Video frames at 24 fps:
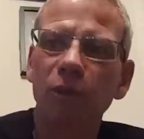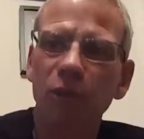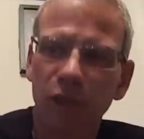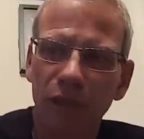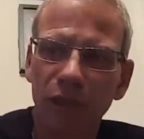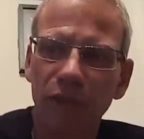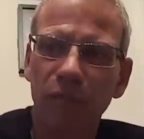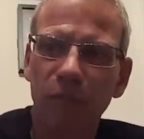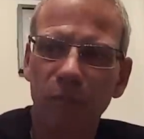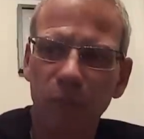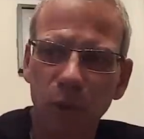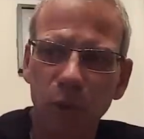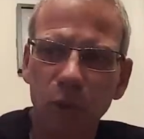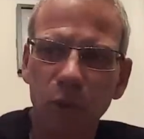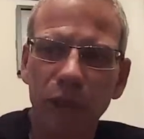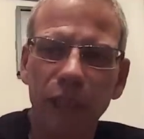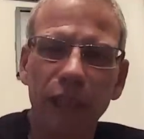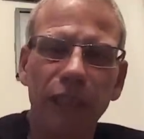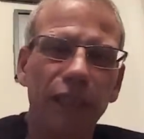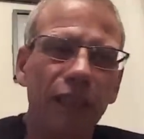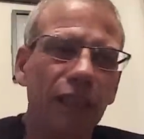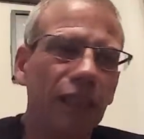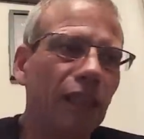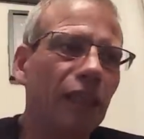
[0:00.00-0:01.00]
what I bought,
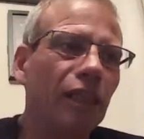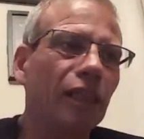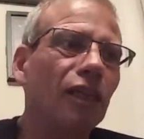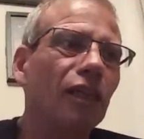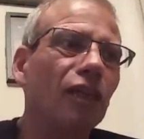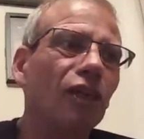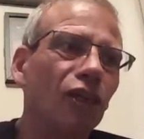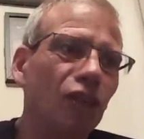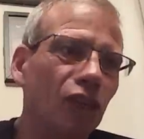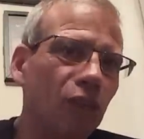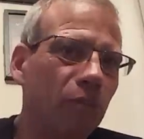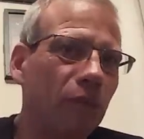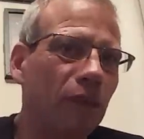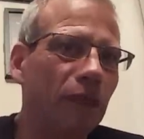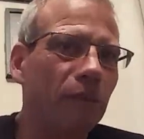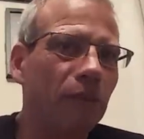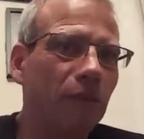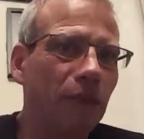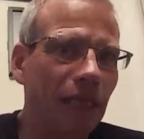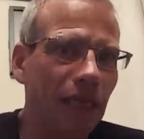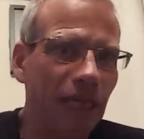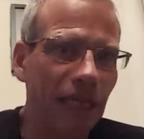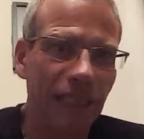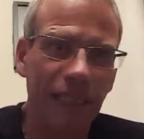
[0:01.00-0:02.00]
is going to last me a
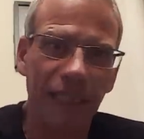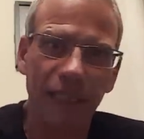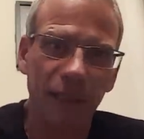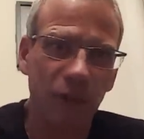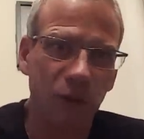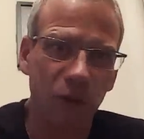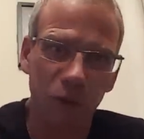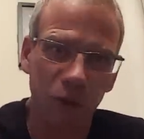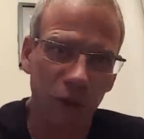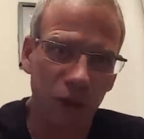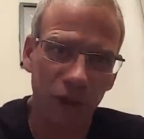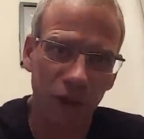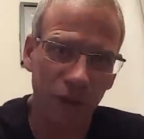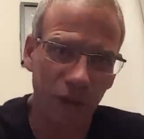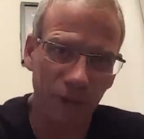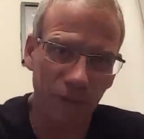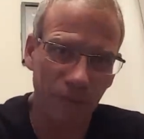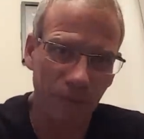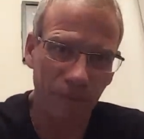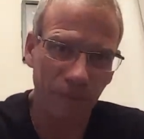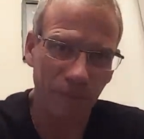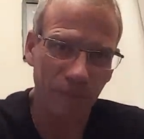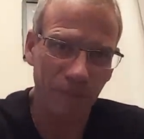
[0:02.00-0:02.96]
bloody long time.